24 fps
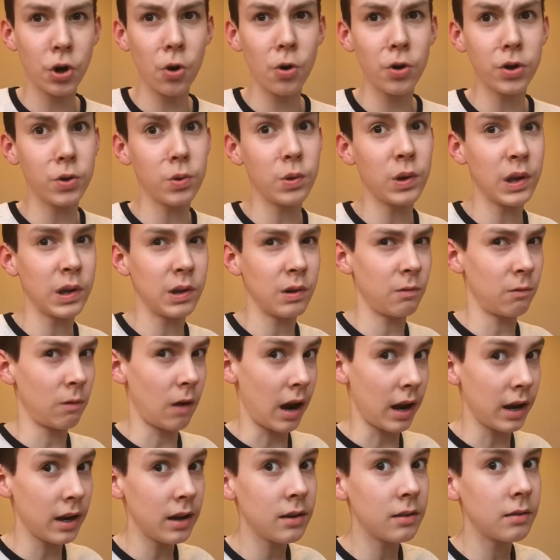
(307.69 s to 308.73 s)
you can
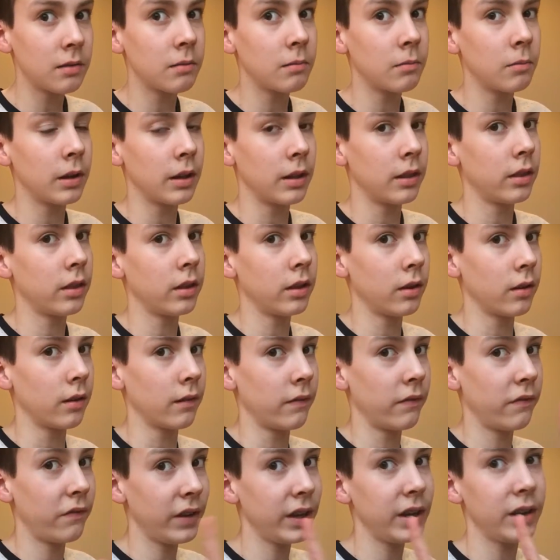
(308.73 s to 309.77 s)
write with your
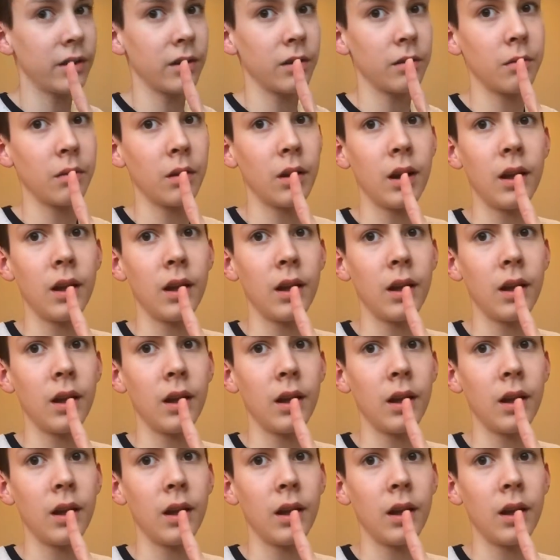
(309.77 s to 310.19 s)
finger,